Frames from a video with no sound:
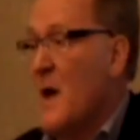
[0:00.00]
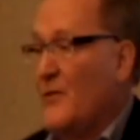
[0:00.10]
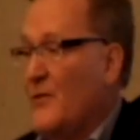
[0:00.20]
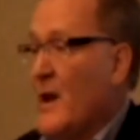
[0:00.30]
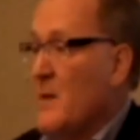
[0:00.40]

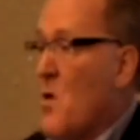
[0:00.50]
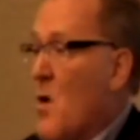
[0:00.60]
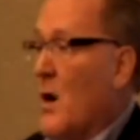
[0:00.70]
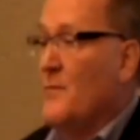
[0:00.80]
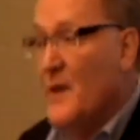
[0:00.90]
best
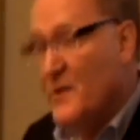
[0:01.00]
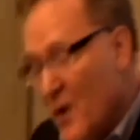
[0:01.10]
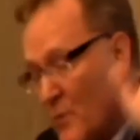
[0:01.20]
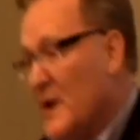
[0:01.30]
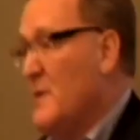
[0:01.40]
anymore. They
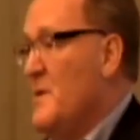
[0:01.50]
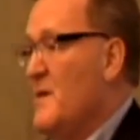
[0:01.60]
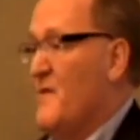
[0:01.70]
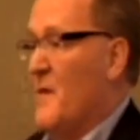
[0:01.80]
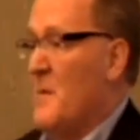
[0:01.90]
don't need to be
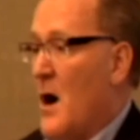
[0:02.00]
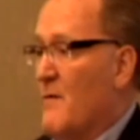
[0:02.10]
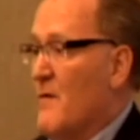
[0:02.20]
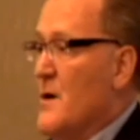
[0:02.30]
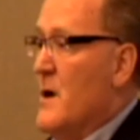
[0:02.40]
from Harvard.